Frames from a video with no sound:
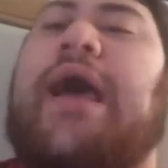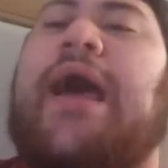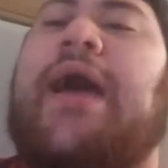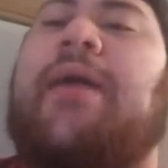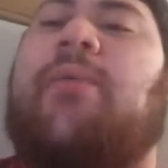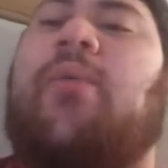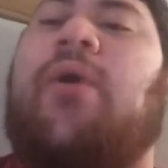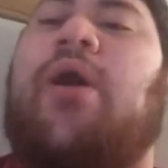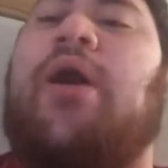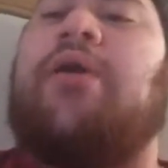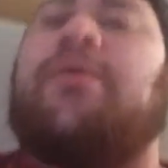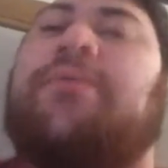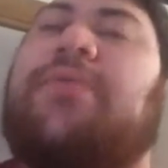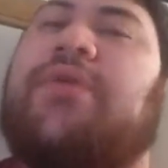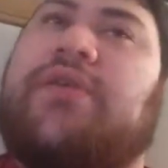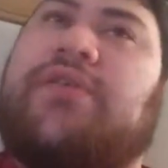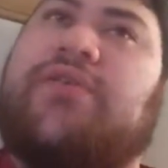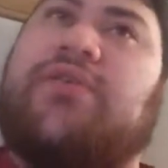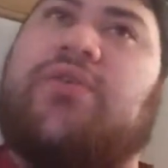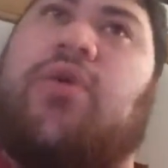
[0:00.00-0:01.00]
at while
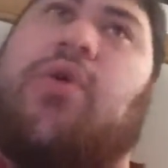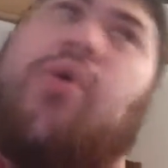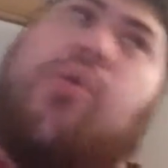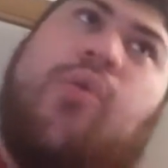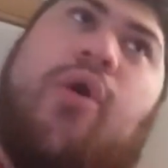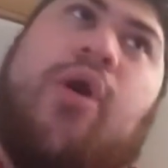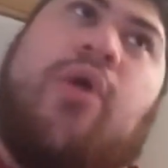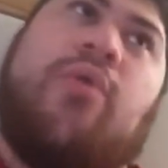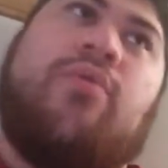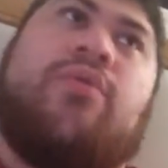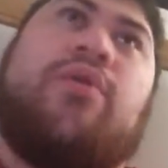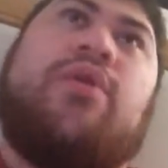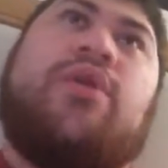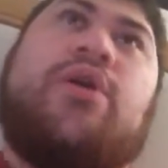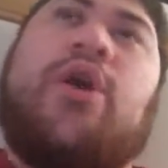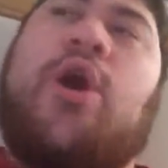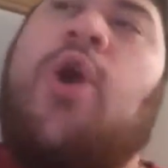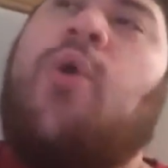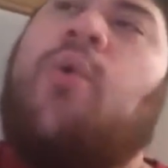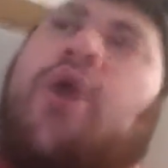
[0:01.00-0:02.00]
the
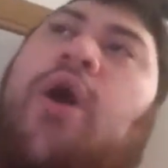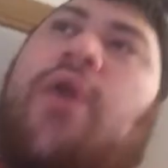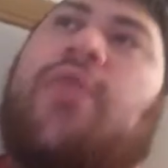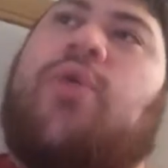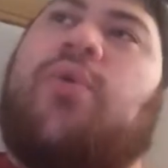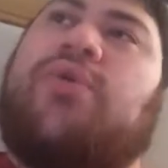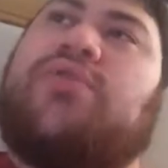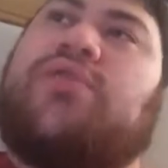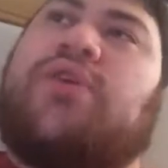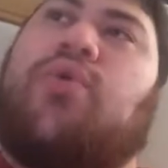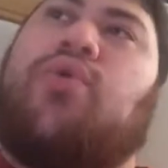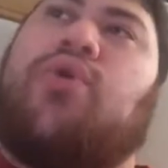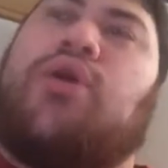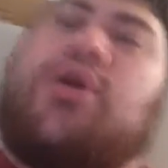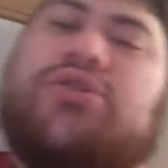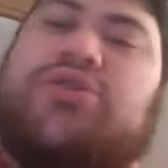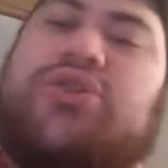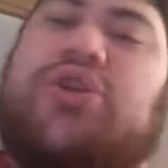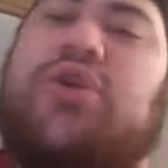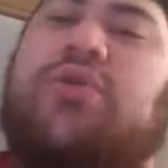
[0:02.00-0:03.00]
Wizarding
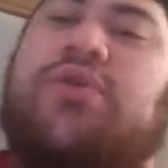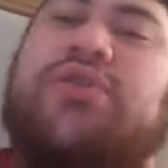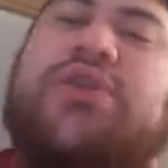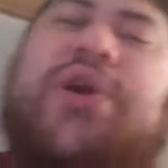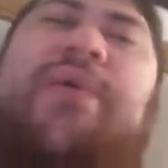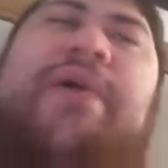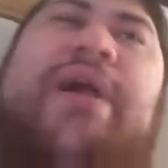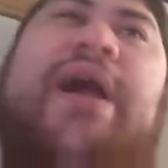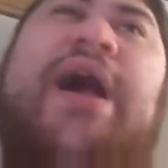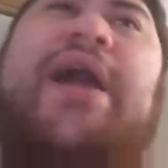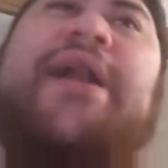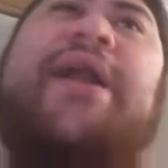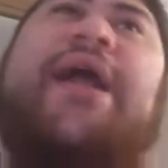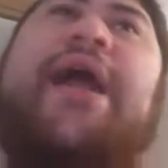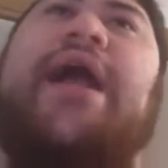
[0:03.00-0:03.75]
World Tour was going on,